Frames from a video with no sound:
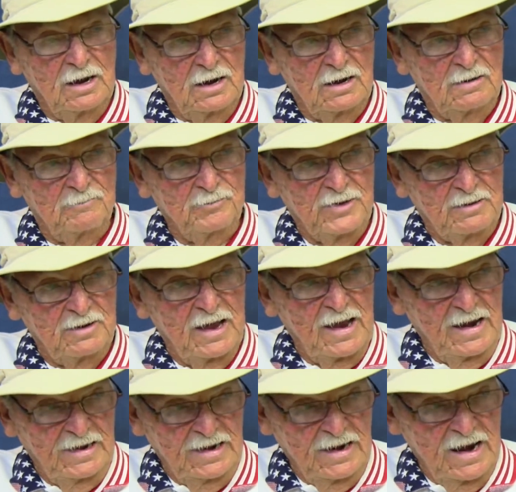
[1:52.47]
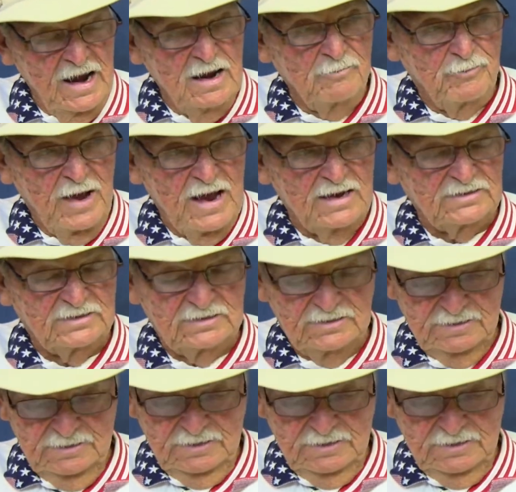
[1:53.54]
the ADA passed.